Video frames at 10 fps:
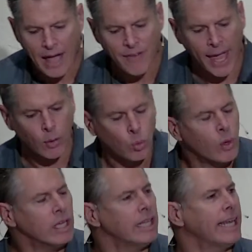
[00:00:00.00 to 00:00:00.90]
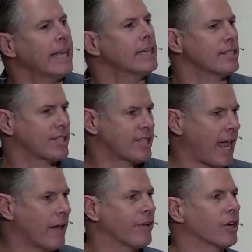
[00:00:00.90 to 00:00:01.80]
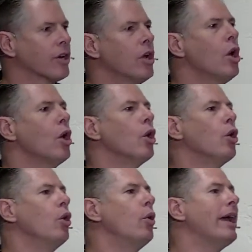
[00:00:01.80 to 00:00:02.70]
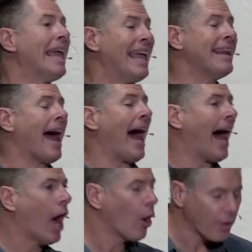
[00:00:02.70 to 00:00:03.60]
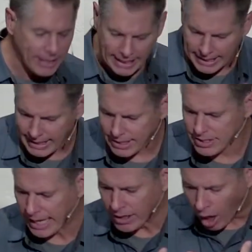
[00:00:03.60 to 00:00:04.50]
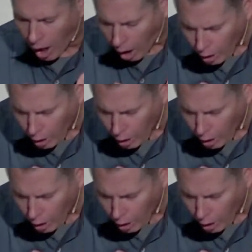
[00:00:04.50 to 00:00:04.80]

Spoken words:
a willing Savior who, in our neediness and our